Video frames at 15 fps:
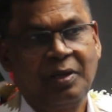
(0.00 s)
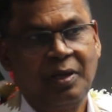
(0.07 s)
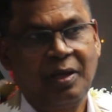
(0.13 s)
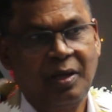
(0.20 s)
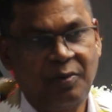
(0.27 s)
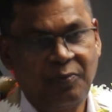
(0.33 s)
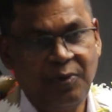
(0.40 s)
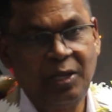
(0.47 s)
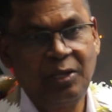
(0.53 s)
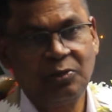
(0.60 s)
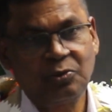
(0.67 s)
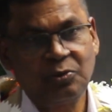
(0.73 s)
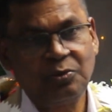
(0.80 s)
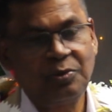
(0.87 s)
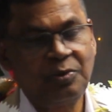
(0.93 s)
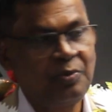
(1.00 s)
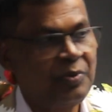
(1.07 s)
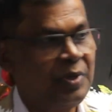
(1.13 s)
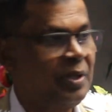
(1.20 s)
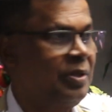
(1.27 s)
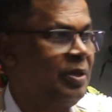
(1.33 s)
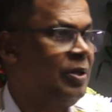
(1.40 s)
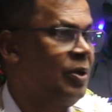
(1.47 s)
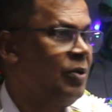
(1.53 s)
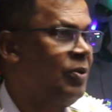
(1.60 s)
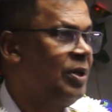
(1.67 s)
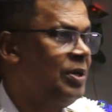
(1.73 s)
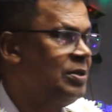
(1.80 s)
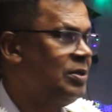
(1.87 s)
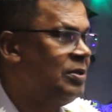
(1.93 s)
Very soon, when the
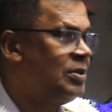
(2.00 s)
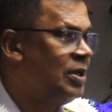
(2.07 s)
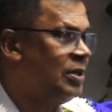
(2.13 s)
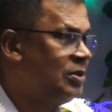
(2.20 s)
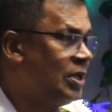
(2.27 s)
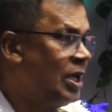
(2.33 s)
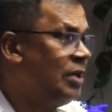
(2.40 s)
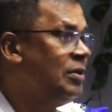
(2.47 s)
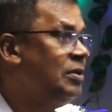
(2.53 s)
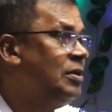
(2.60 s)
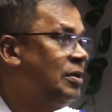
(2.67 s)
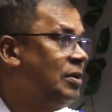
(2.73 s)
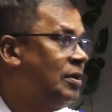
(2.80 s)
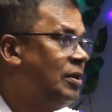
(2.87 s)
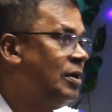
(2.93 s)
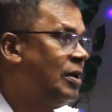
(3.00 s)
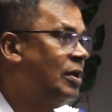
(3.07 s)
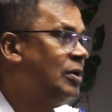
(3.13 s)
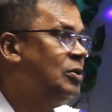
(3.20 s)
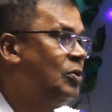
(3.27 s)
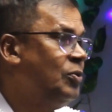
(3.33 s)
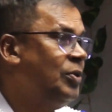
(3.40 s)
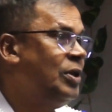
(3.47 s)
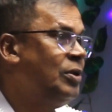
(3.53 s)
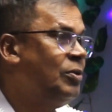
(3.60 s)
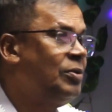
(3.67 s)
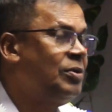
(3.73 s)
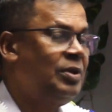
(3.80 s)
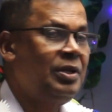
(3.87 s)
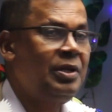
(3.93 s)
regulations are changed, you will
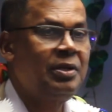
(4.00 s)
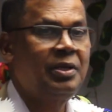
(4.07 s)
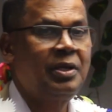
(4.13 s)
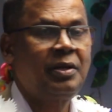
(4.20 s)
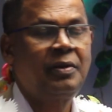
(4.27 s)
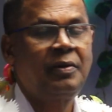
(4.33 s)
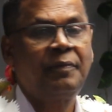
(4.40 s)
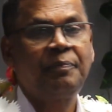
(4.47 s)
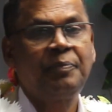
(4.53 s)
not need them.